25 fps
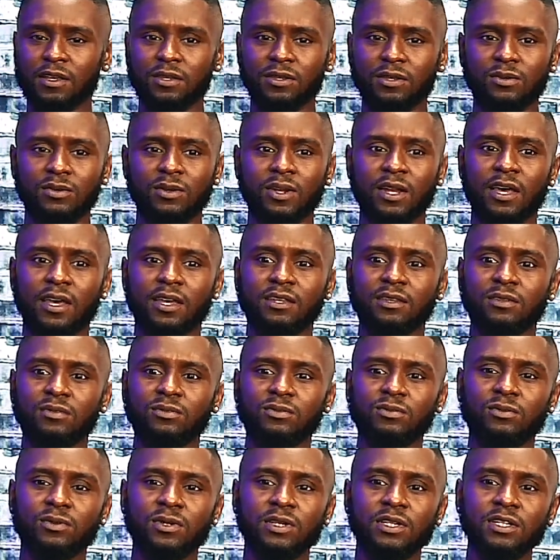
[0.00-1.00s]
You like
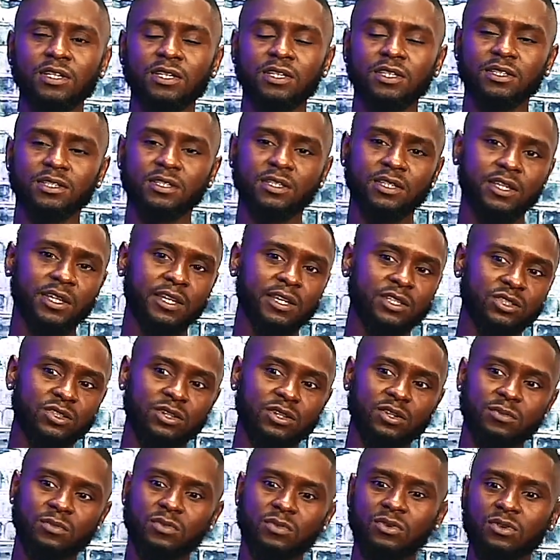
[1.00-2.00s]
you. We look at the Kendrick
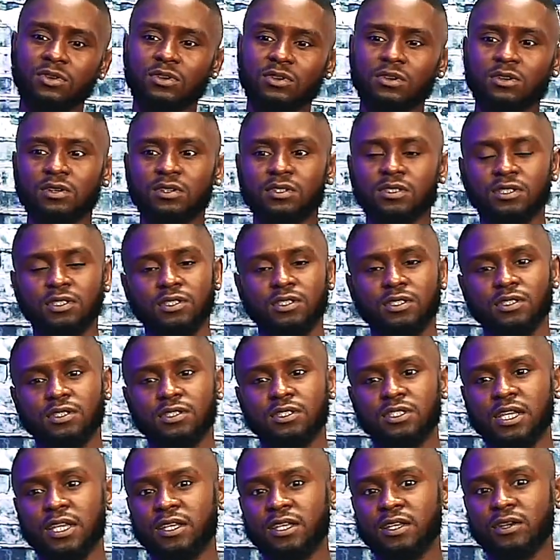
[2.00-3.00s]
Lamar's and the
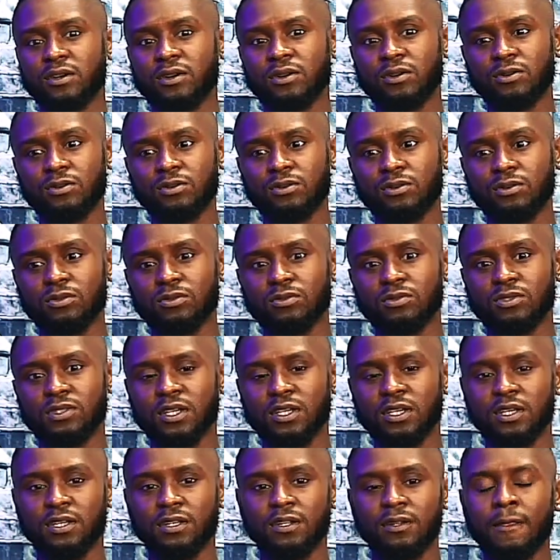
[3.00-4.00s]
J Cole's
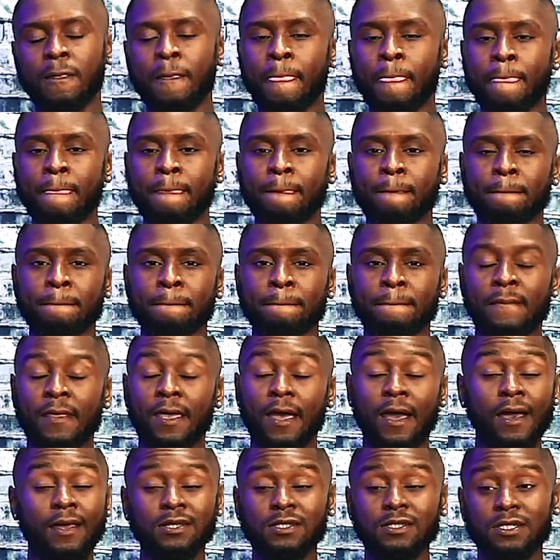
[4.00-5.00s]
and
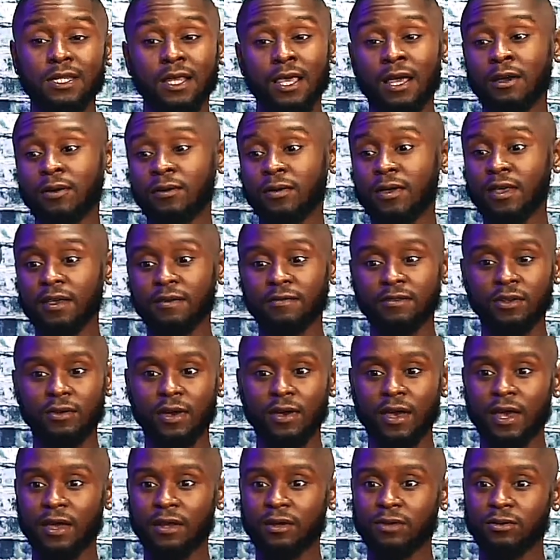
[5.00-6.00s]
honestly, I don't have no
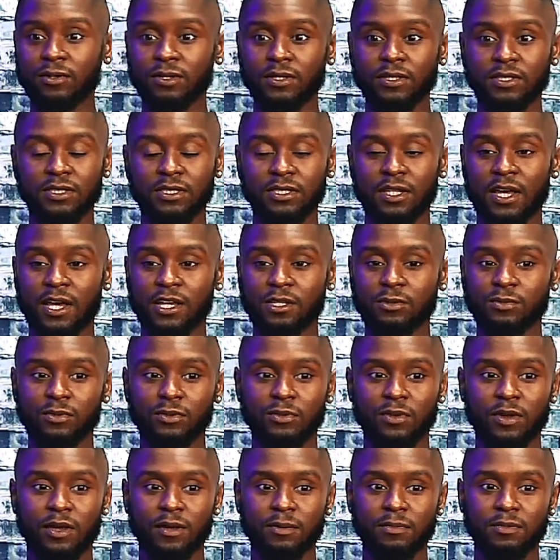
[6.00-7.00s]
idol in this
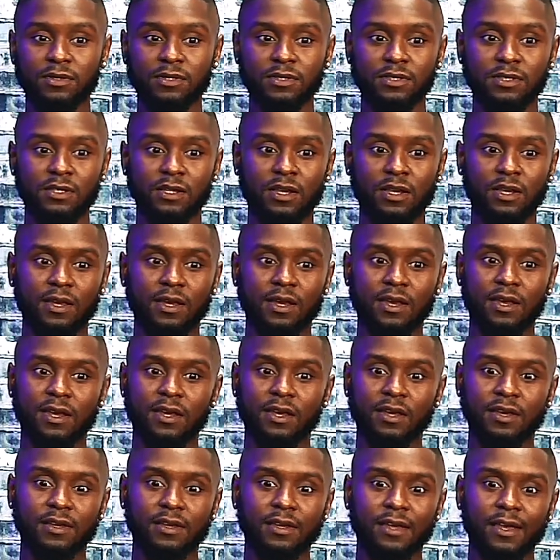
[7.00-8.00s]
gospel rap because
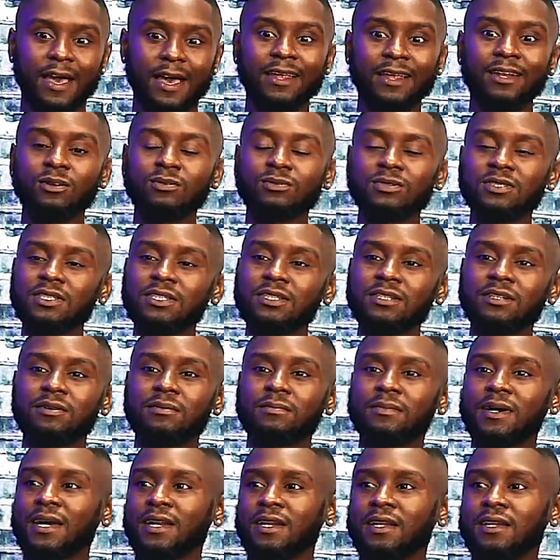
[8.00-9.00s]
uh, I don't see
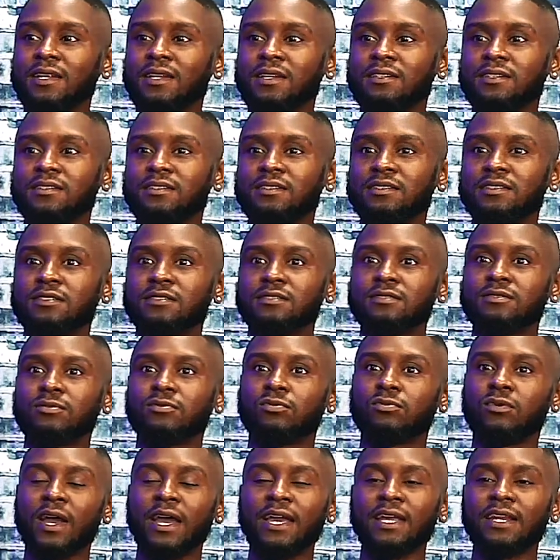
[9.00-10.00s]
nobody that's
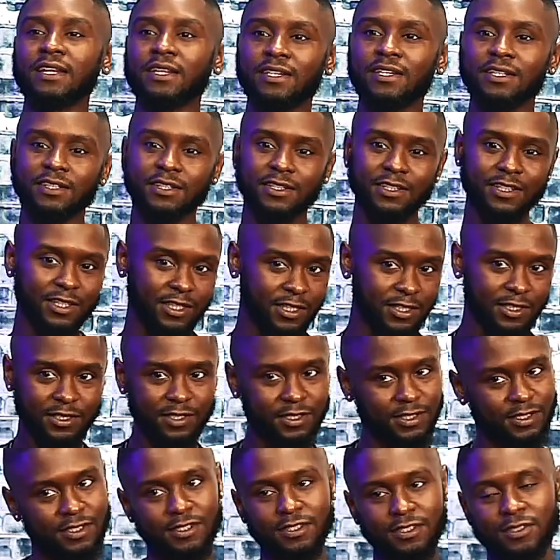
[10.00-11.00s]
writing
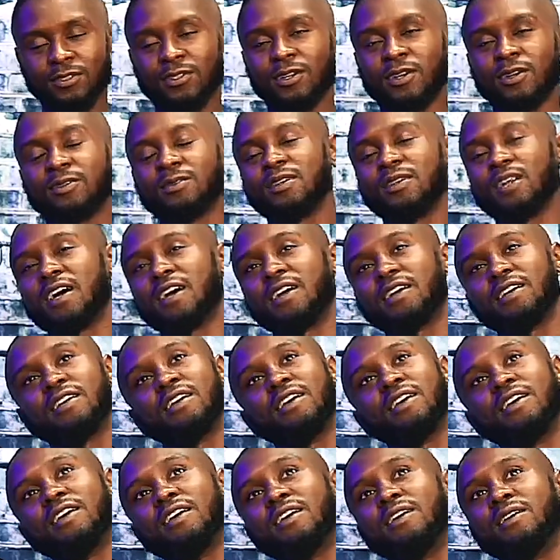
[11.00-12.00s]
good. You know, like
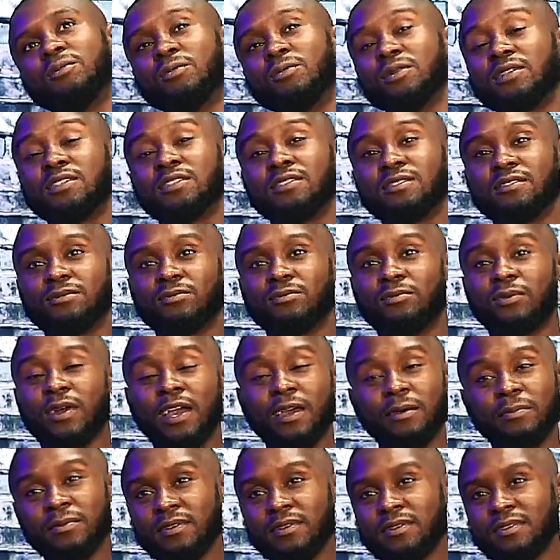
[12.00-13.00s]
with the
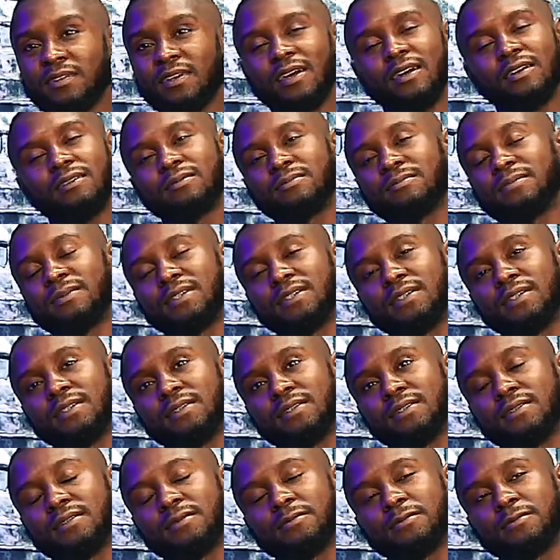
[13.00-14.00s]
rapping, I don't,
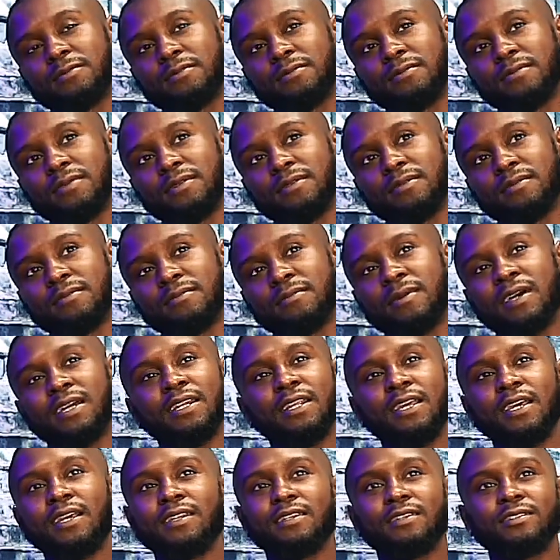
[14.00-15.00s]
man, come on, man. My
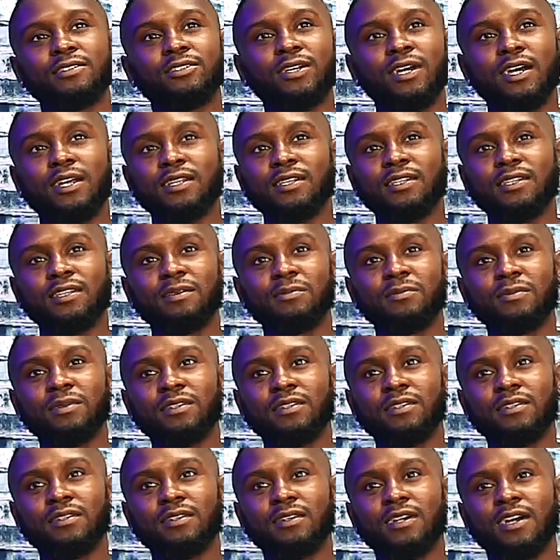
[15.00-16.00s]
daddy will try to give
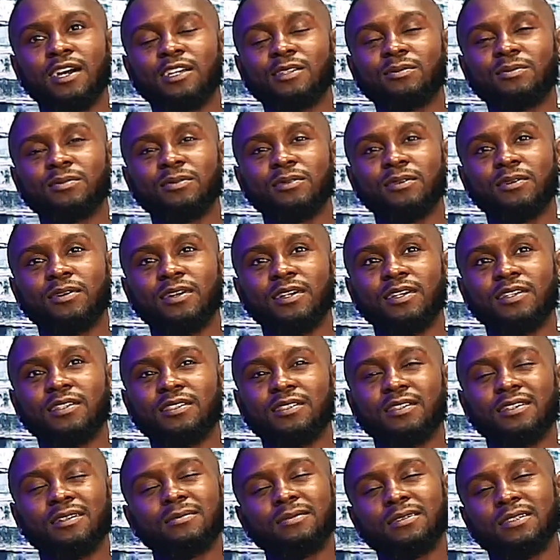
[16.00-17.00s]
me a gospel
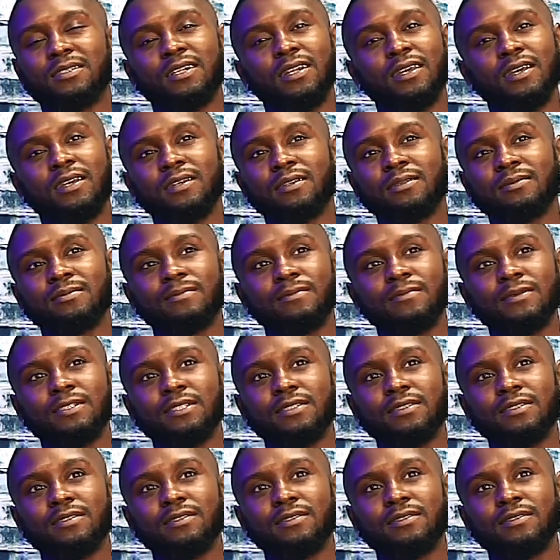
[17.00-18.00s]
artist, and I'm just
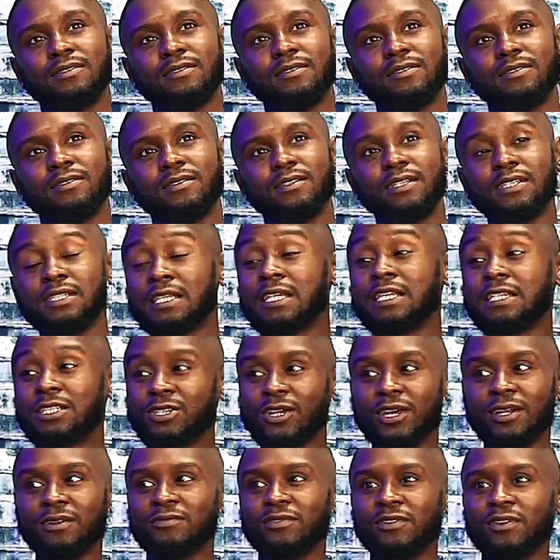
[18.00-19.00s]
like, because he
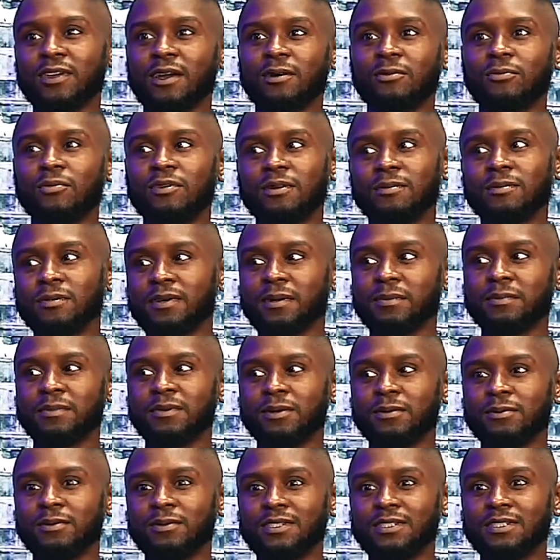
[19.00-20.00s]
trying to figure out what I'm coming
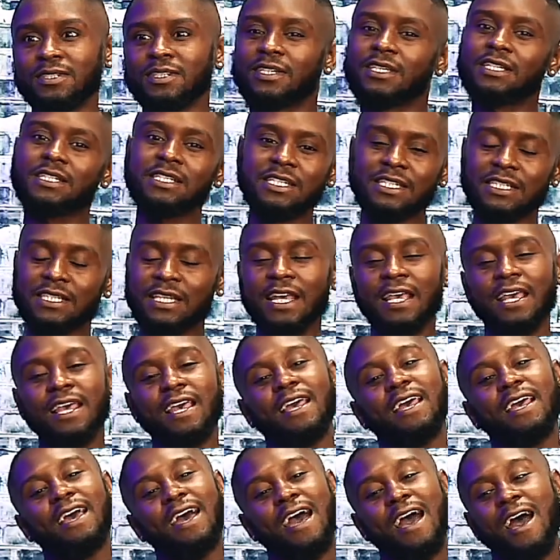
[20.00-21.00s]
up with. Because yeah. he's,
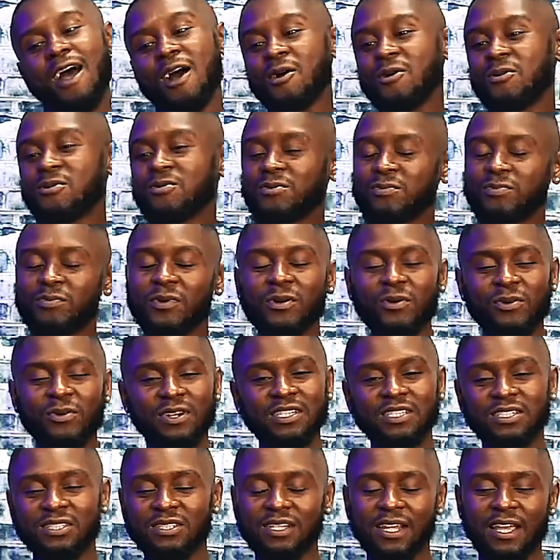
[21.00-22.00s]
I don't, bro,
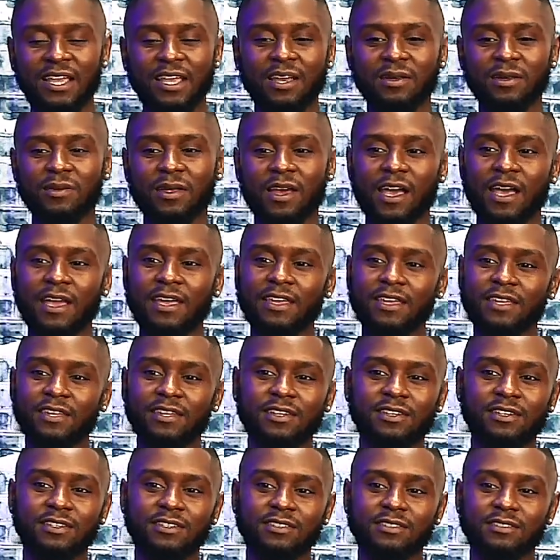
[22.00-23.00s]
that's the thing. i
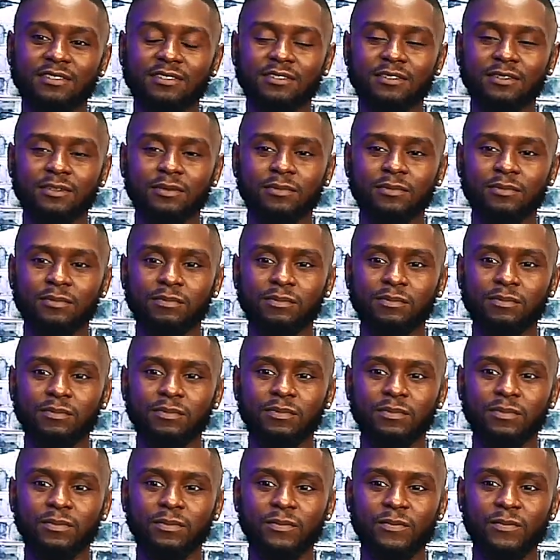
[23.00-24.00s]
ain't hit a. You ain't going off
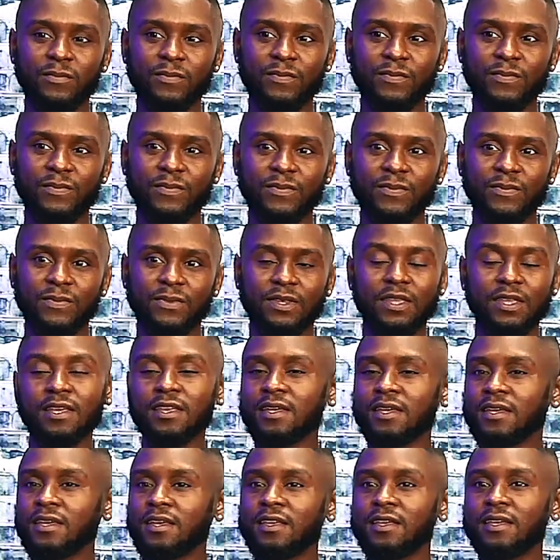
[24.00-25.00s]
of nobody. It's
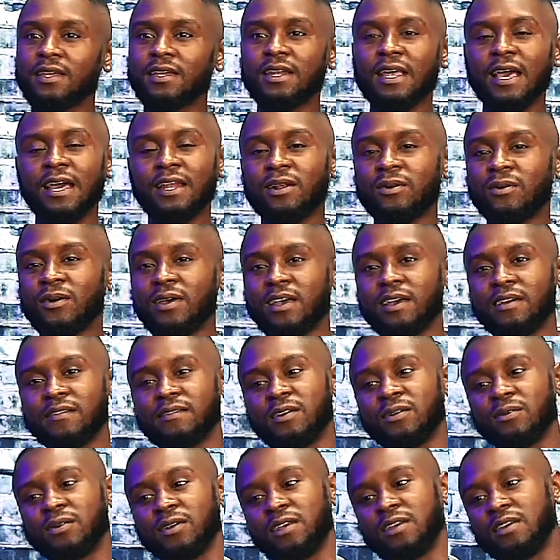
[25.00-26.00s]
yeah, and I don't have
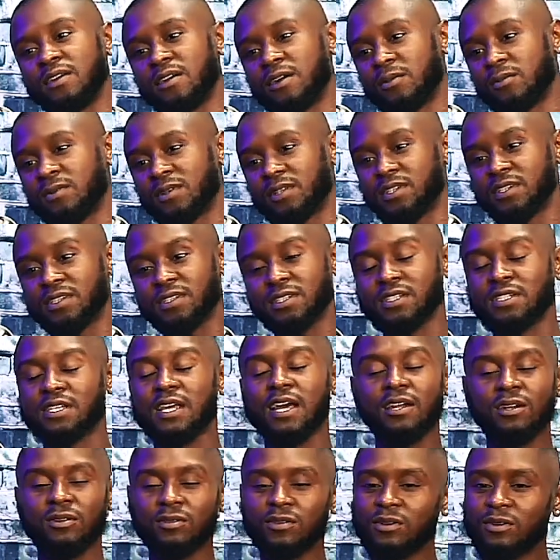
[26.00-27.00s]
no ego with this because
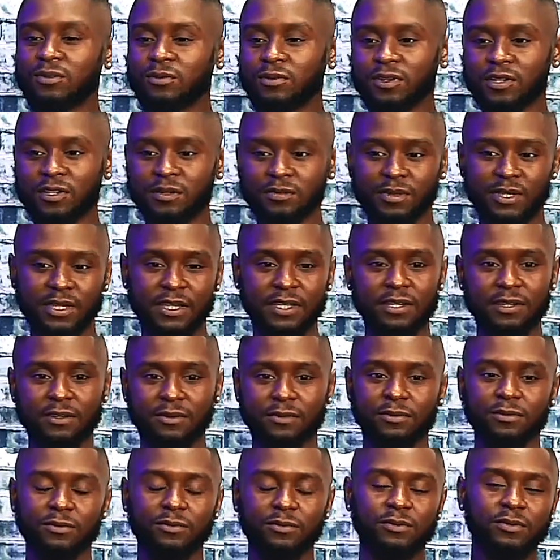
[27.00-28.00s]
I don't know where I'm getting
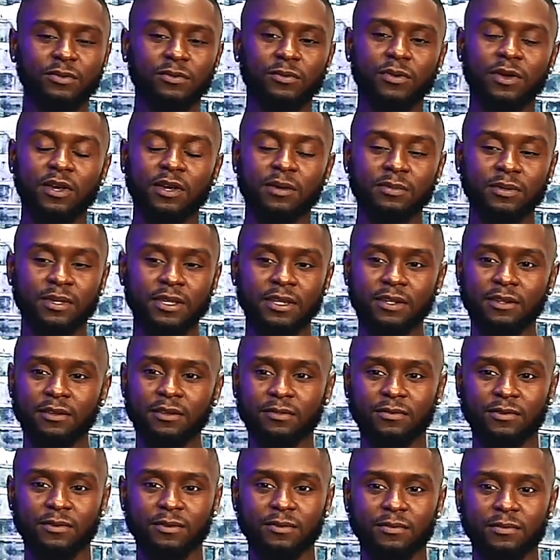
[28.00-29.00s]
it where I'm getting
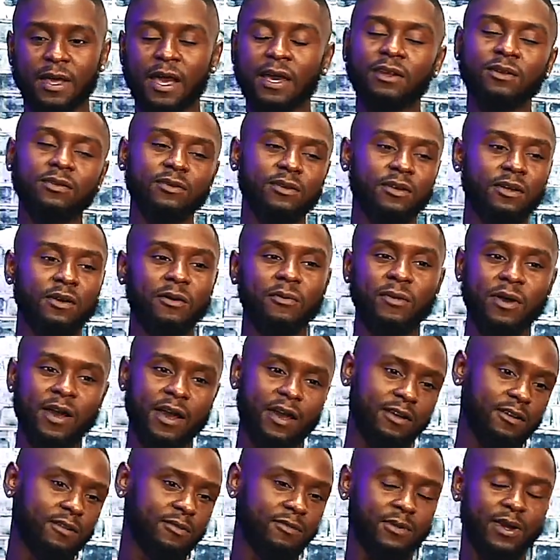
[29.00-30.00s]
it from. I don't well, know why.
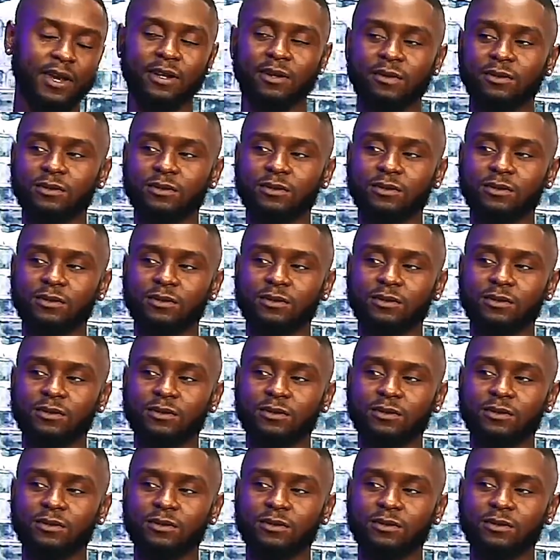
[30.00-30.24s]
Interesting.